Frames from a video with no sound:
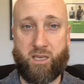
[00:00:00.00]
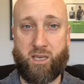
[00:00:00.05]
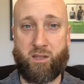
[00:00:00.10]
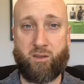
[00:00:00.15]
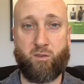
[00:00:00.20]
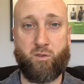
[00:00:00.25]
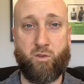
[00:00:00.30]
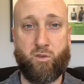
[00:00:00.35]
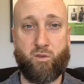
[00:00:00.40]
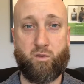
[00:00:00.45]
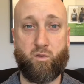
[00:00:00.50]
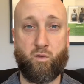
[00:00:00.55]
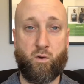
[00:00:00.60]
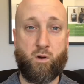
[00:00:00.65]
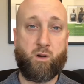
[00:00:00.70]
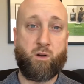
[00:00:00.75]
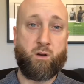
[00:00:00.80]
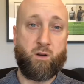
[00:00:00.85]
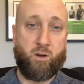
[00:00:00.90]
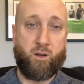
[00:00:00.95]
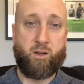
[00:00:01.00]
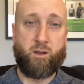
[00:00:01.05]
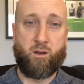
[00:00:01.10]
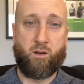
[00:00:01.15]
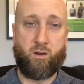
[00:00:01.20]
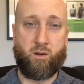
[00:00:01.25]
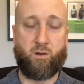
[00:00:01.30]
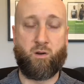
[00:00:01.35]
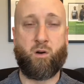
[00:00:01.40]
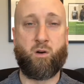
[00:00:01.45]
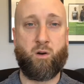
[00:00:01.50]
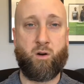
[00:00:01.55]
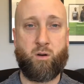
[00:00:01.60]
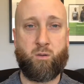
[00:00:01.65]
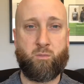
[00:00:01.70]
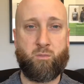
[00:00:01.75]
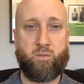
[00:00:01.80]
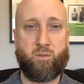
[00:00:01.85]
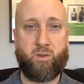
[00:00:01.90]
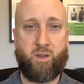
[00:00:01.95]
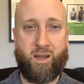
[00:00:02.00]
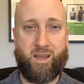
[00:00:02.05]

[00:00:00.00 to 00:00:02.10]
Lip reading: gets stronger in her arms